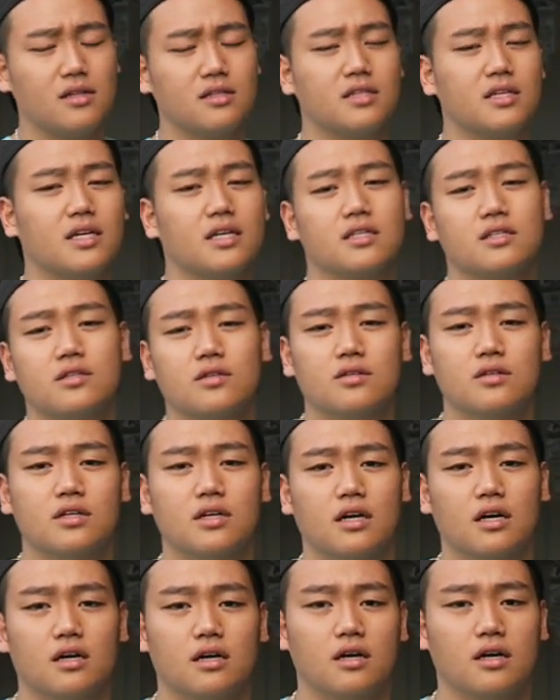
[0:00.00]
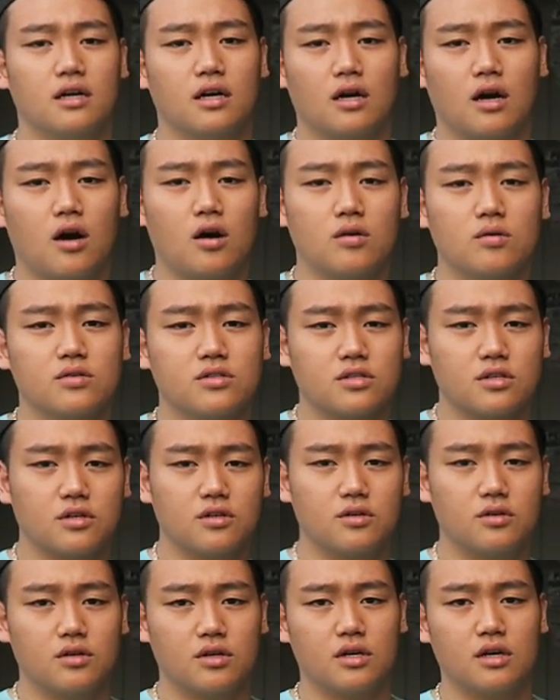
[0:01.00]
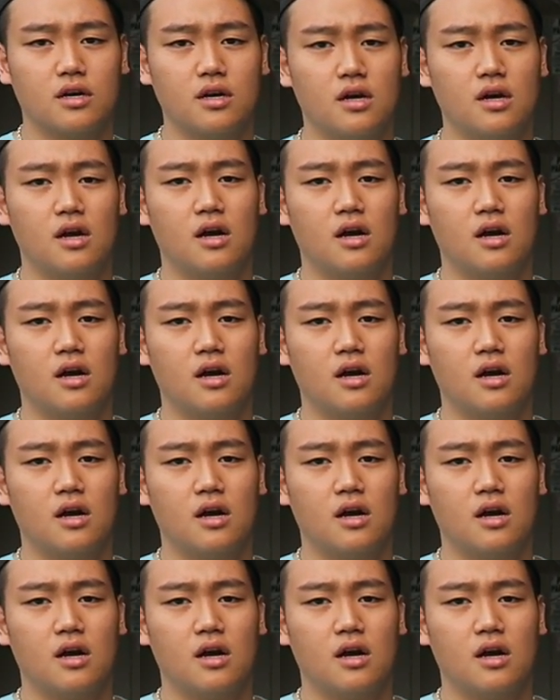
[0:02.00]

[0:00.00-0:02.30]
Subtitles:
Take it to a AutoZone or